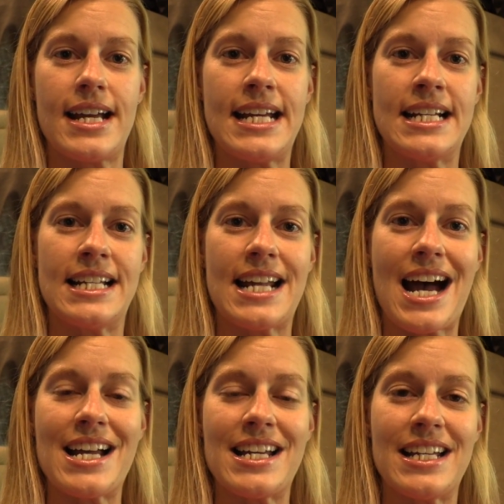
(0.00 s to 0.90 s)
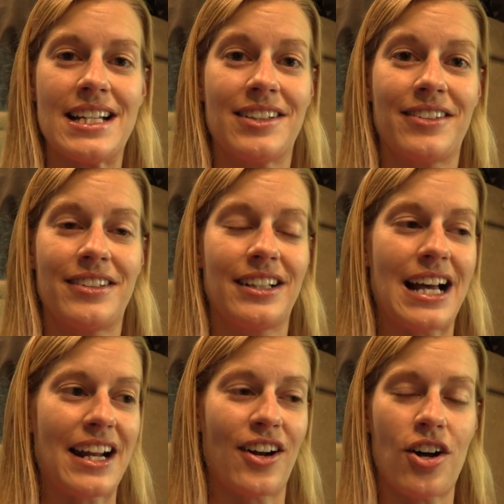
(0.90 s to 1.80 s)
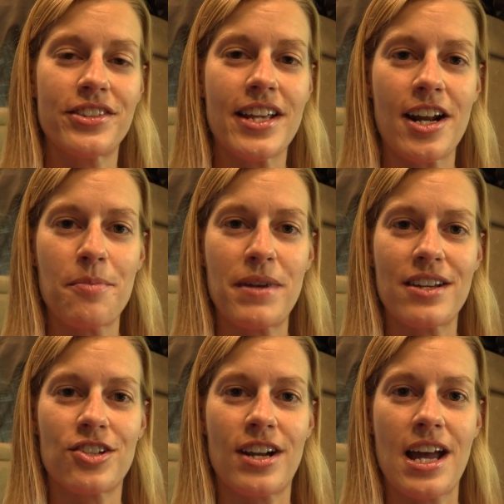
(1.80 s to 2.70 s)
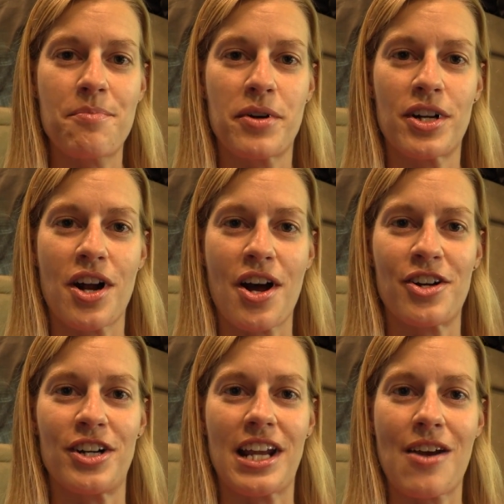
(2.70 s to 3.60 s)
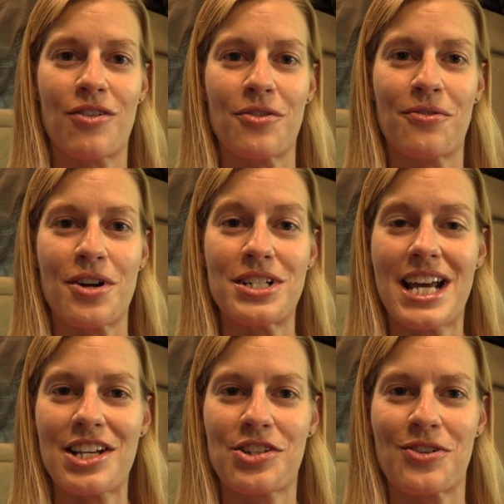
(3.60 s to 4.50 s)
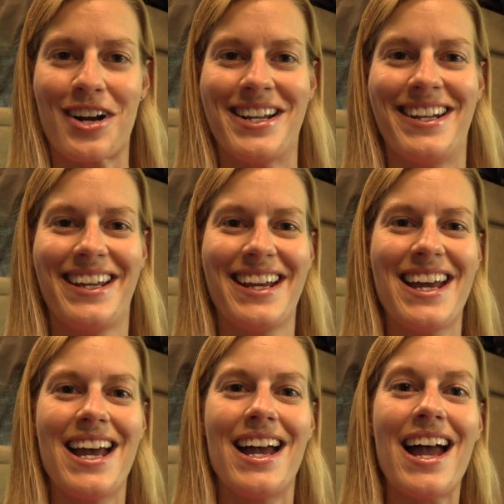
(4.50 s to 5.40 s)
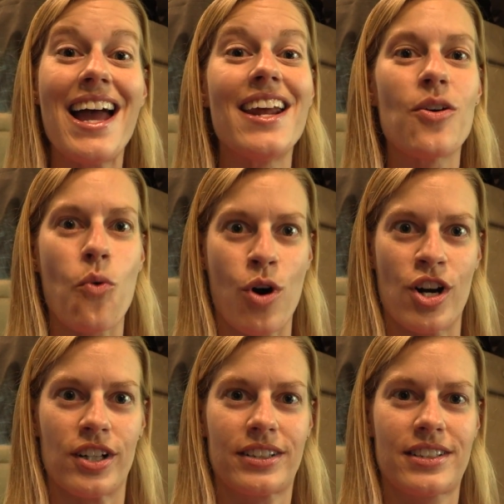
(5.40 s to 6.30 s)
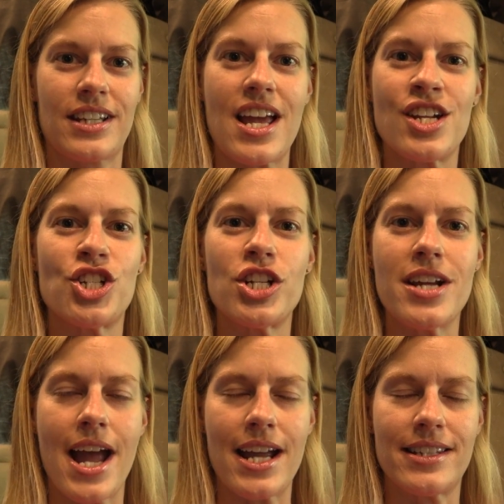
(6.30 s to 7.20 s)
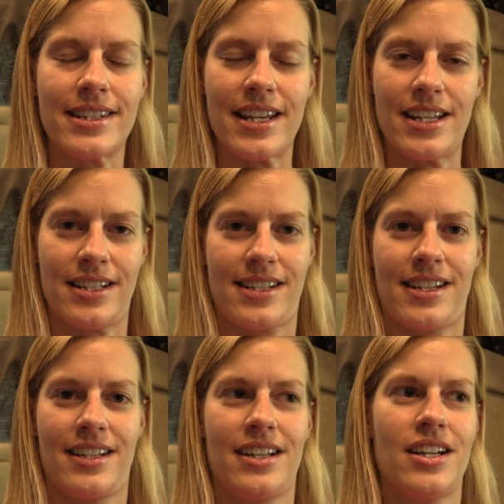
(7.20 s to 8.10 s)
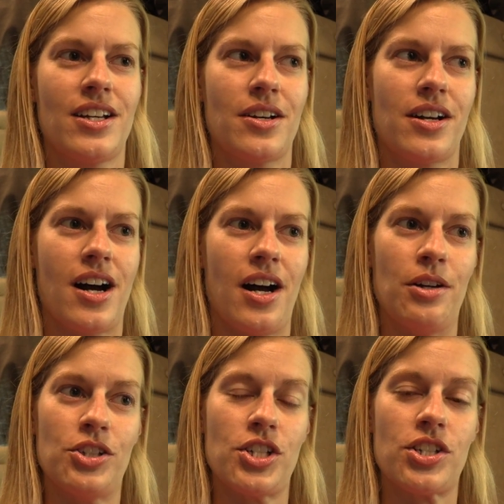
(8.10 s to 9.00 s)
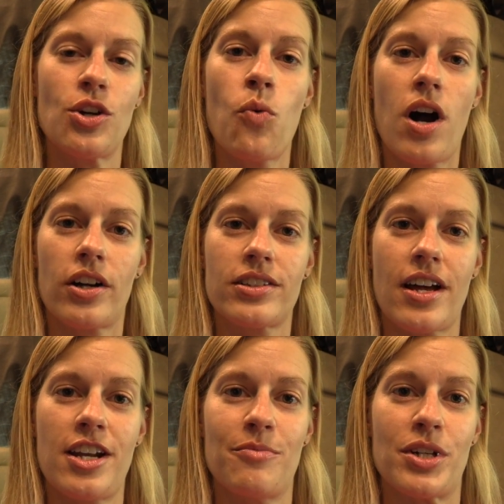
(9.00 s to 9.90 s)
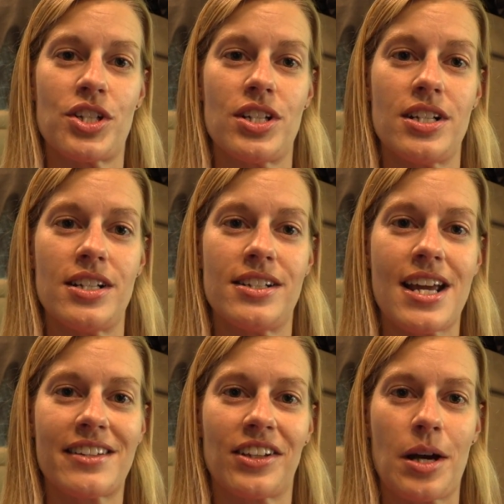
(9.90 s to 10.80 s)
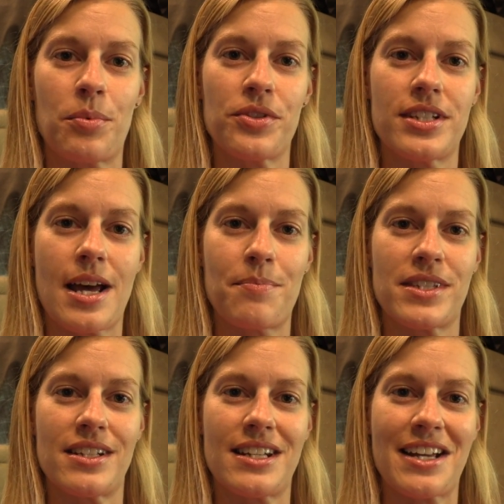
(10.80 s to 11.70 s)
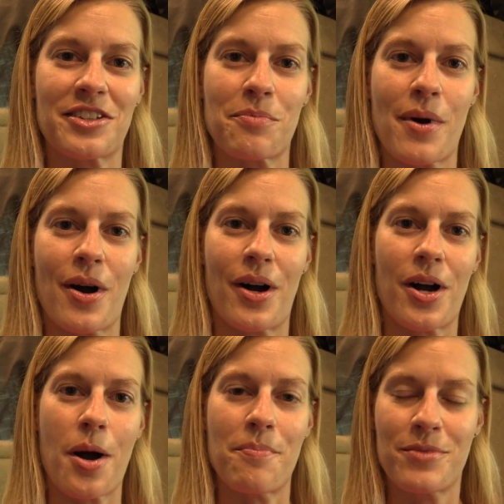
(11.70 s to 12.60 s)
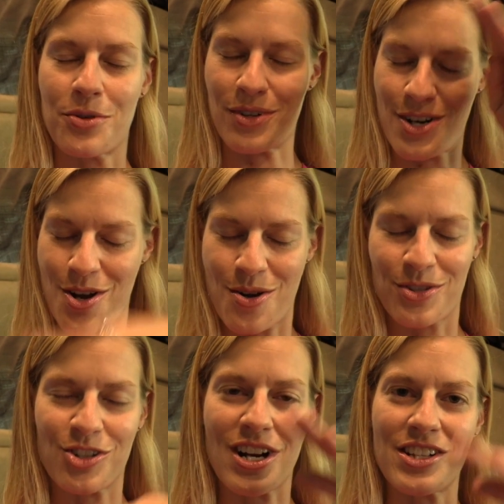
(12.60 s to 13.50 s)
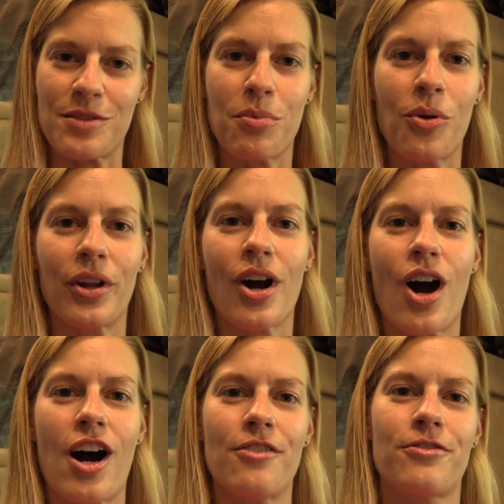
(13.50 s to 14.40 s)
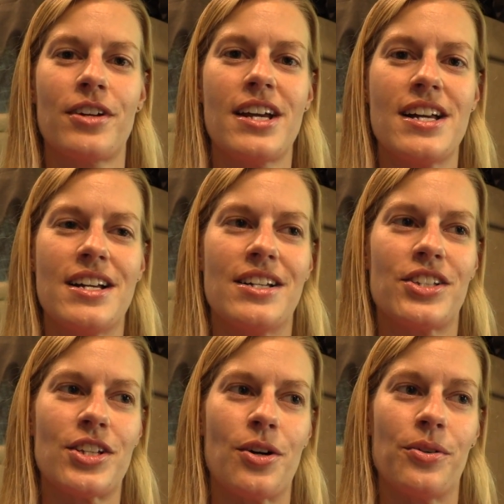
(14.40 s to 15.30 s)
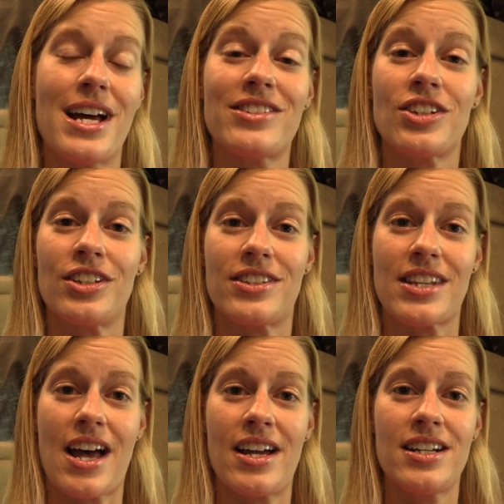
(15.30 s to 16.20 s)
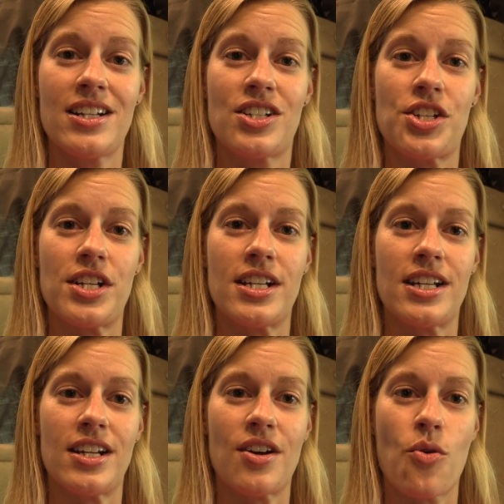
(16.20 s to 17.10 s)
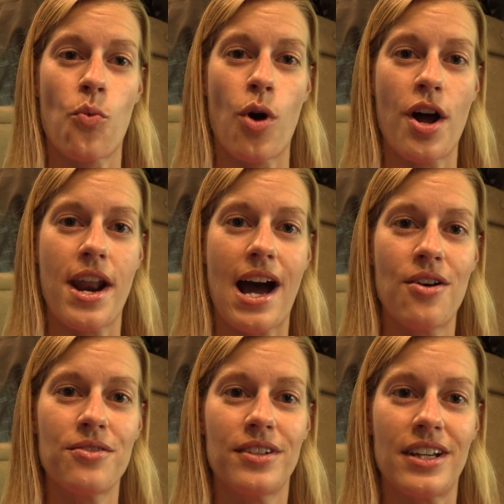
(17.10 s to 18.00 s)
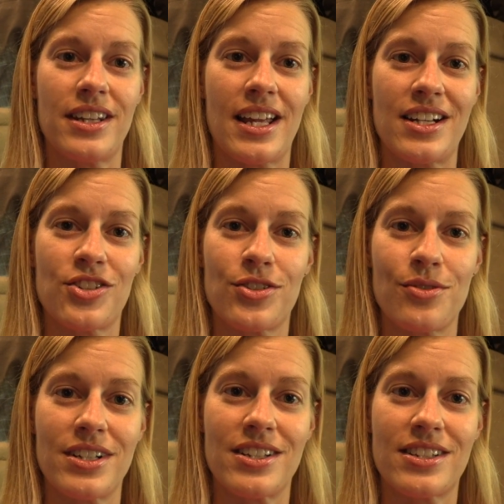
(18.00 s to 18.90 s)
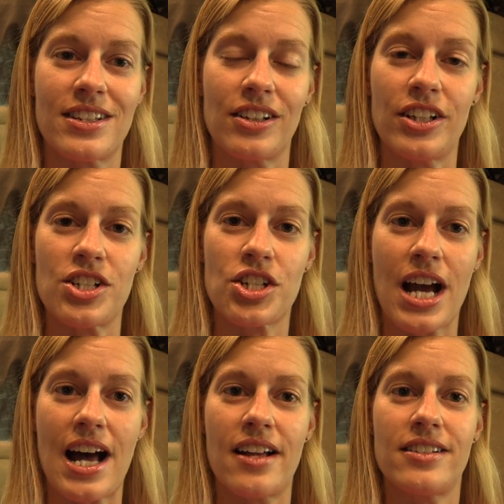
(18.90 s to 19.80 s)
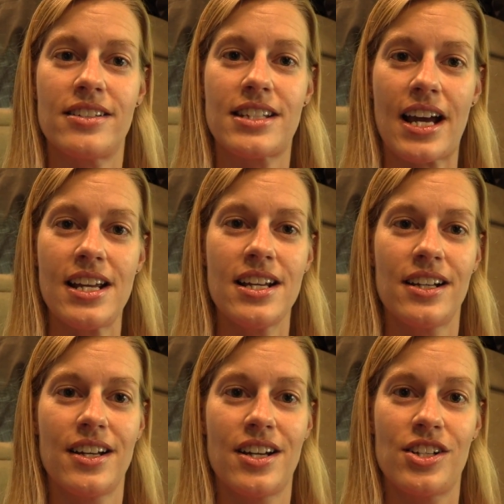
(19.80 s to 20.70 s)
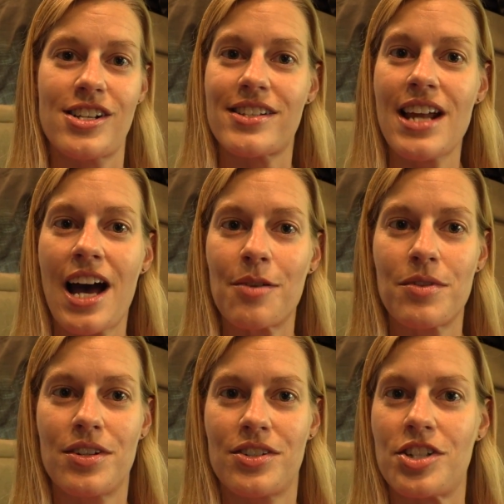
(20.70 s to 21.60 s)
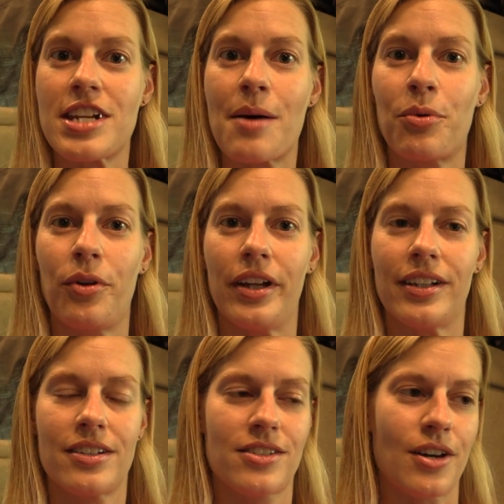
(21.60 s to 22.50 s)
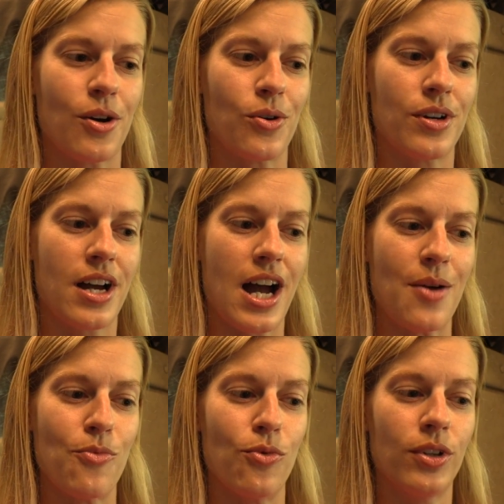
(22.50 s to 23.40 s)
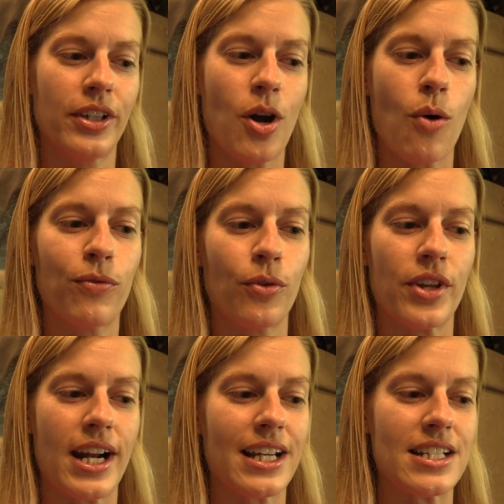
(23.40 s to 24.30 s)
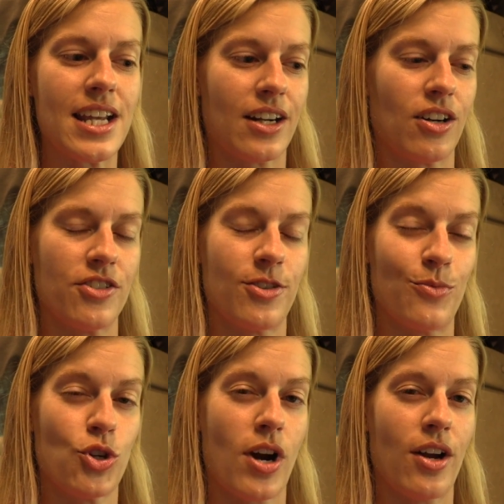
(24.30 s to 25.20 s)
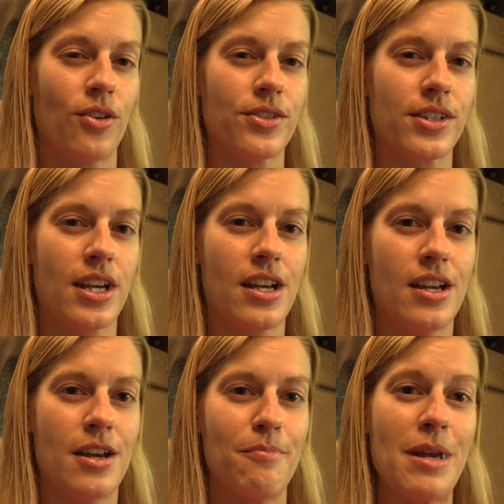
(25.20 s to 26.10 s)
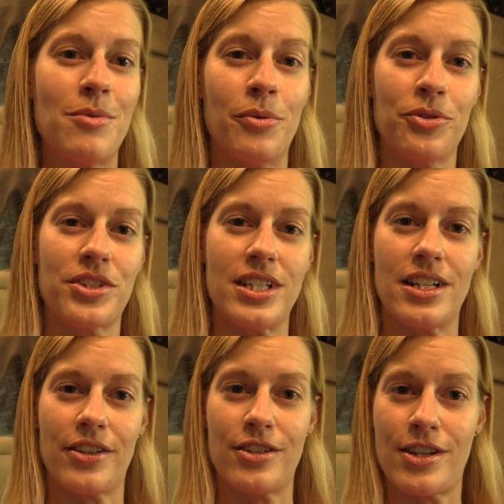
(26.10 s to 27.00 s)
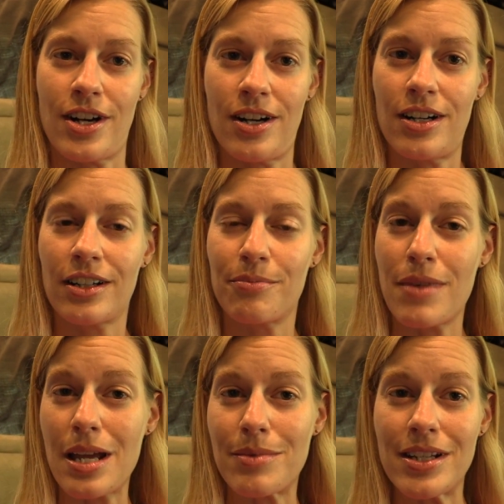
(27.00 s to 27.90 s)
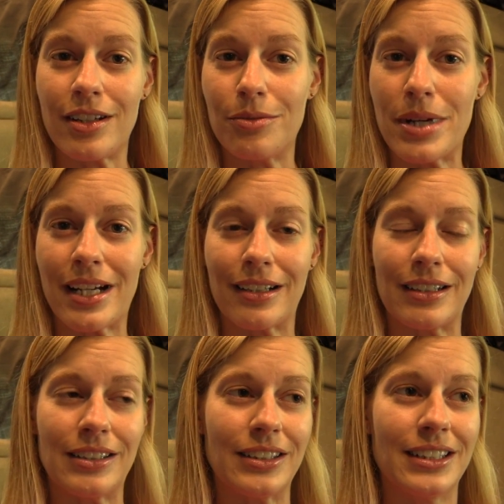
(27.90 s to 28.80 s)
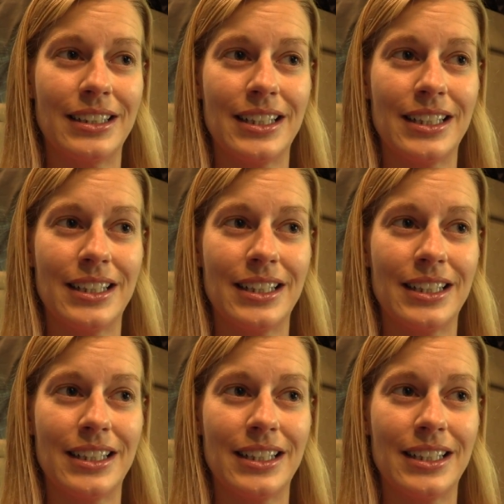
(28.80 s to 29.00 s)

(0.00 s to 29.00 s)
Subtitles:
and I got it all set up yesterday, put it on her, and gave her a test run, and it works, and she hates it. She still walks on it, but she takes a couple steps and takes her paw up to her nose and tries to pull it off. So that's a good sign. She did run out, and then as soon as the leash got tight, she stopped. She stopped pulling. So I'm really hopeful that I can take her on some trails. Maybe we'll see another dog. Maybe it'll make her